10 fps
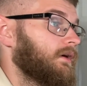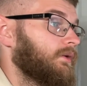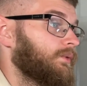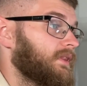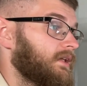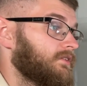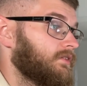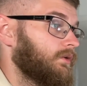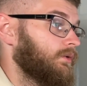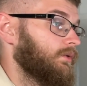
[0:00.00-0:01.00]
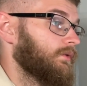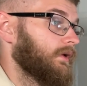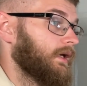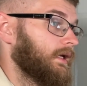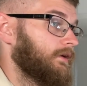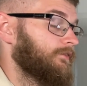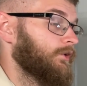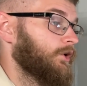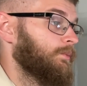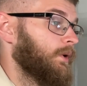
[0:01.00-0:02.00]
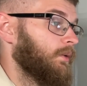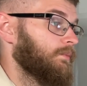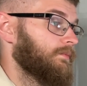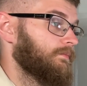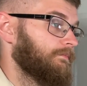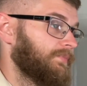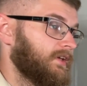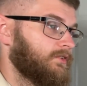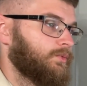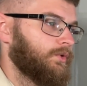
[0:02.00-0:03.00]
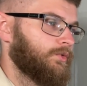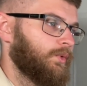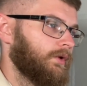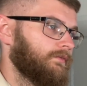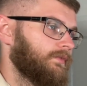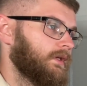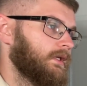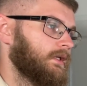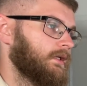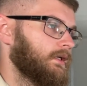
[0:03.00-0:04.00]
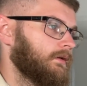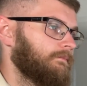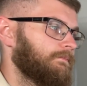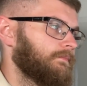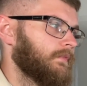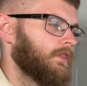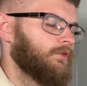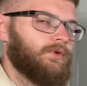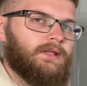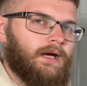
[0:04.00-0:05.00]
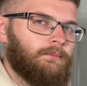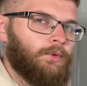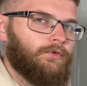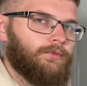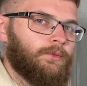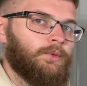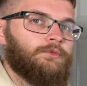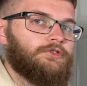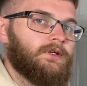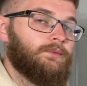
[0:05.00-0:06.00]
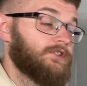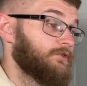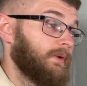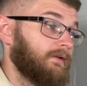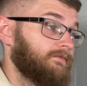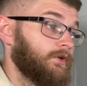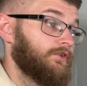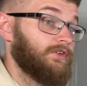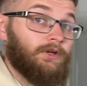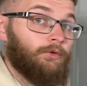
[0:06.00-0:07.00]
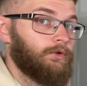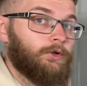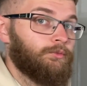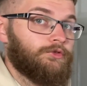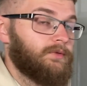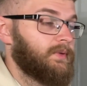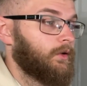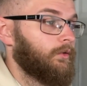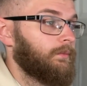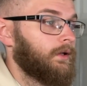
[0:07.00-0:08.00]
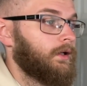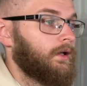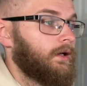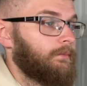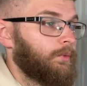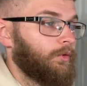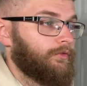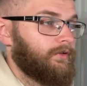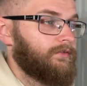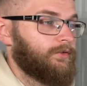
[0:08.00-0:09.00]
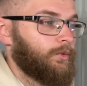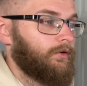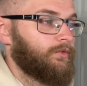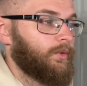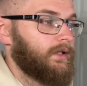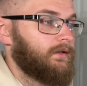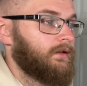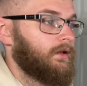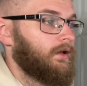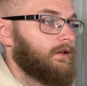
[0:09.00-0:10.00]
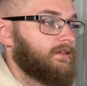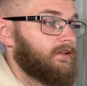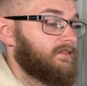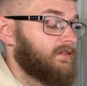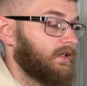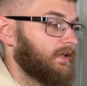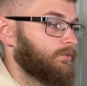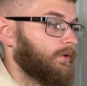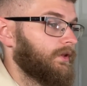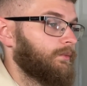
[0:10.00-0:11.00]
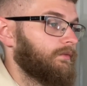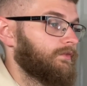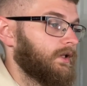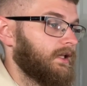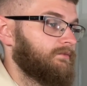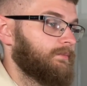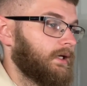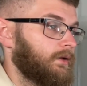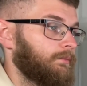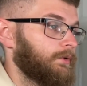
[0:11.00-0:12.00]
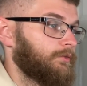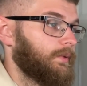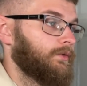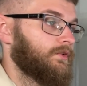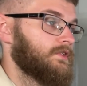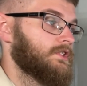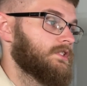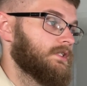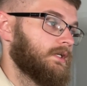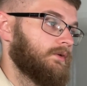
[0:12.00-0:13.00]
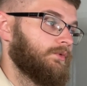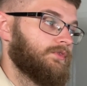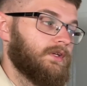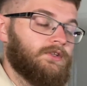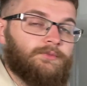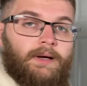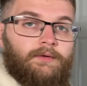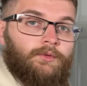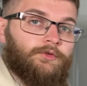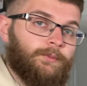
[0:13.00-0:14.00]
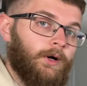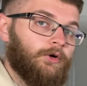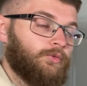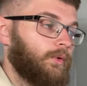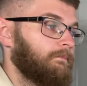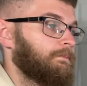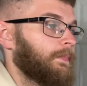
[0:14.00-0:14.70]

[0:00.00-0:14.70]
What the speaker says: We then sold a Funko Pop. This was one of the 3 that I bought from Gumtree, which is my first and only Gumtree pickup. Bought 3 for £12. This is the last one that went for £11 plus postage. It was the Spyro and Sparks one.